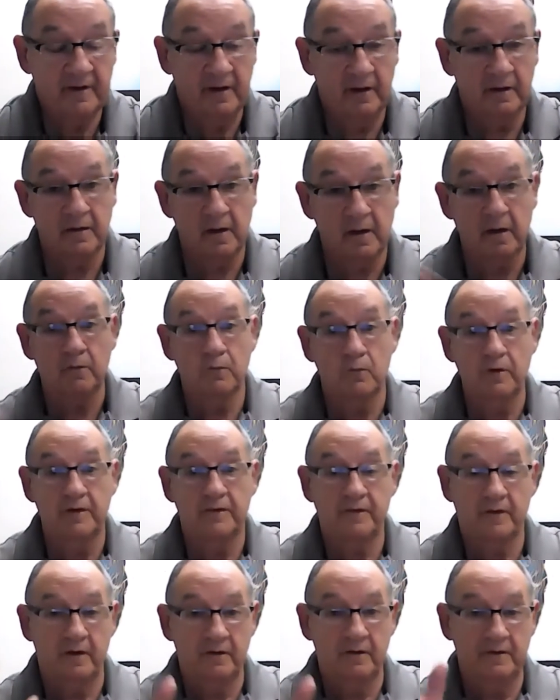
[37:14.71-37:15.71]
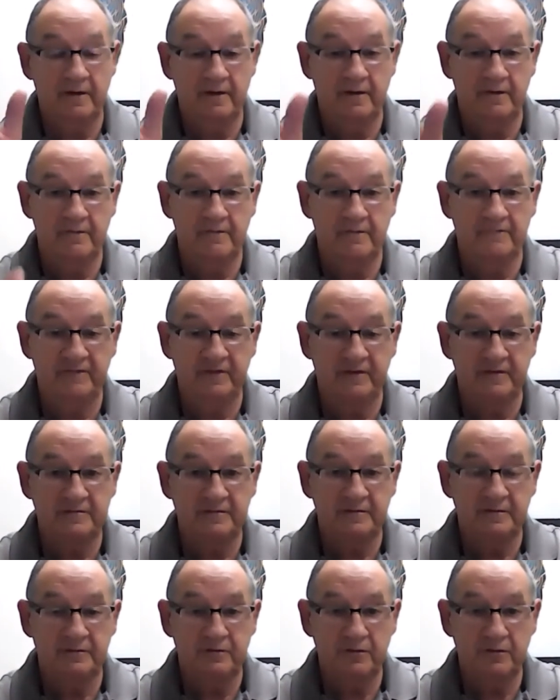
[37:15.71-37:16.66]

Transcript: along with all the other events in